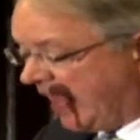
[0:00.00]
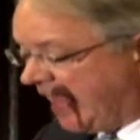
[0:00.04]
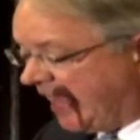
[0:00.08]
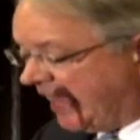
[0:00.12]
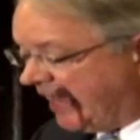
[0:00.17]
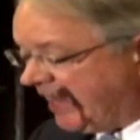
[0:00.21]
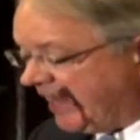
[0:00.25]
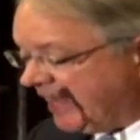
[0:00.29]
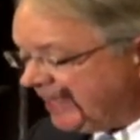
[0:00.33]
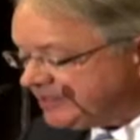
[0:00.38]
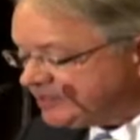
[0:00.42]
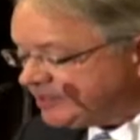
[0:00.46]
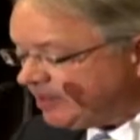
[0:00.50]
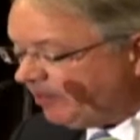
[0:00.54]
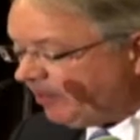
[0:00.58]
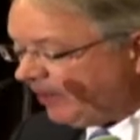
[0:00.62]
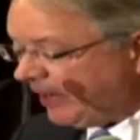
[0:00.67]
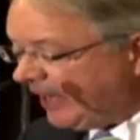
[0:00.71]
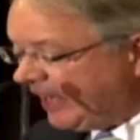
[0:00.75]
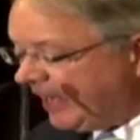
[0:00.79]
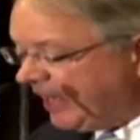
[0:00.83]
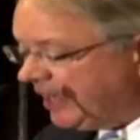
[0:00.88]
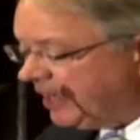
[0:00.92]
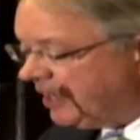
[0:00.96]
and has a
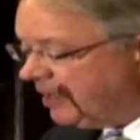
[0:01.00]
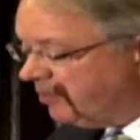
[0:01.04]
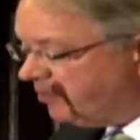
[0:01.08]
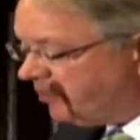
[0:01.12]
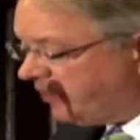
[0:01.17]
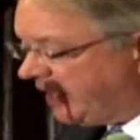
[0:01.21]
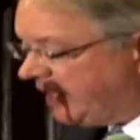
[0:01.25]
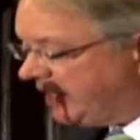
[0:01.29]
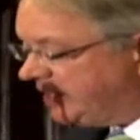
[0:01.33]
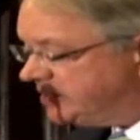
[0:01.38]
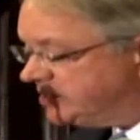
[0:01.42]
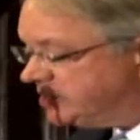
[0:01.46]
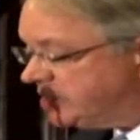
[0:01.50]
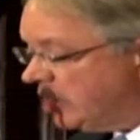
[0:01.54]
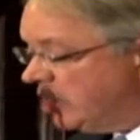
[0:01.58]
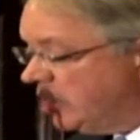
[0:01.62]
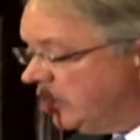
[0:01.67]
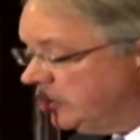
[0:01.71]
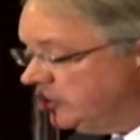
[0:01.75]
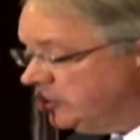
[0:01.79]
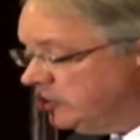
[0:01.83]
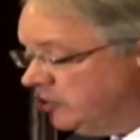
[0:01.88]
plan in place